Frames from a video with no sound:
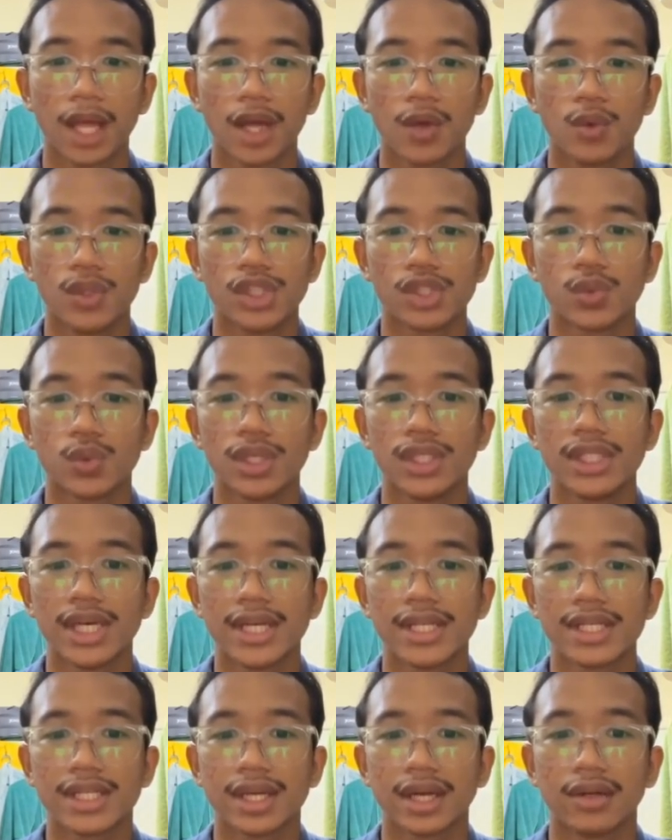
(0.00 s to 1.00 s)
which we
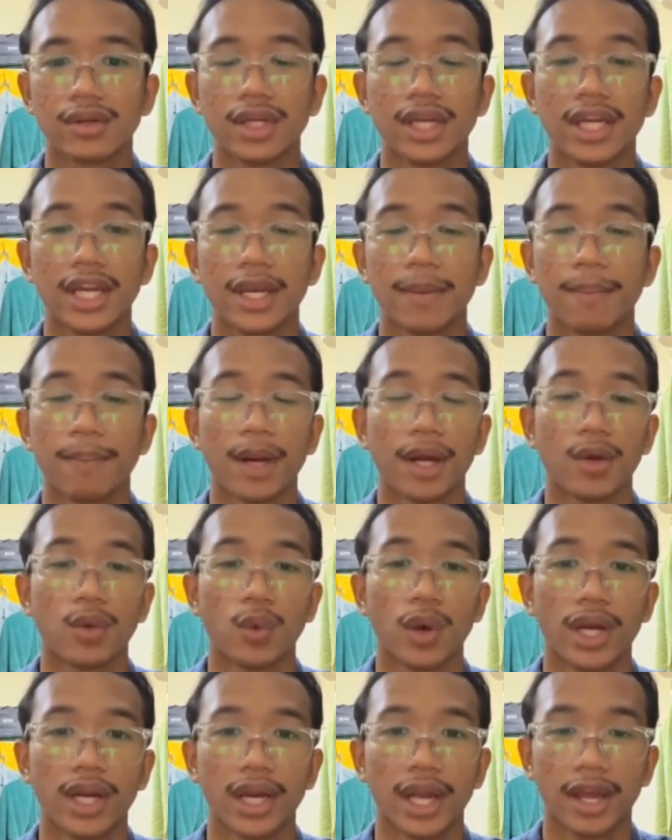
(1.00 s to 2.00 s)
just calculate in part
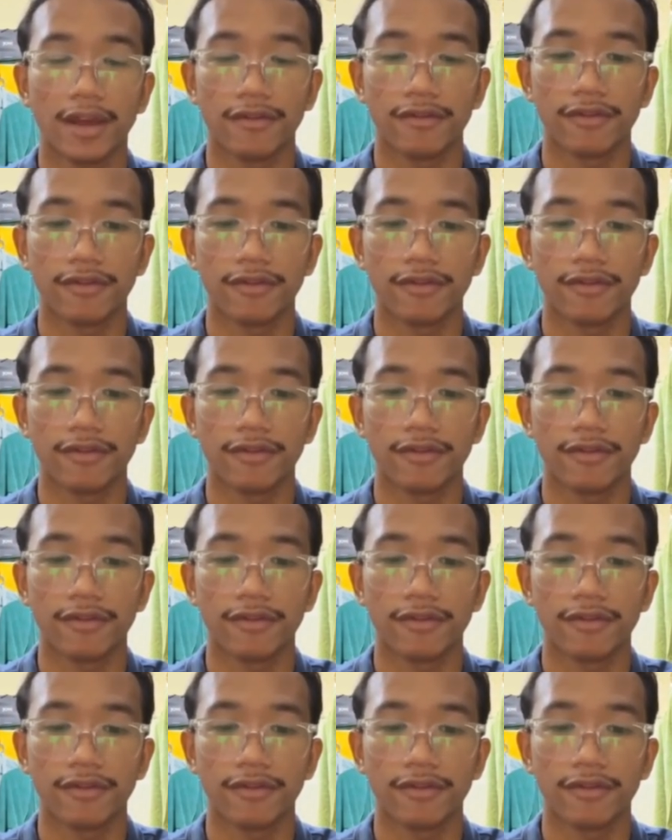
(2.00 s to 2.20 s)
1F.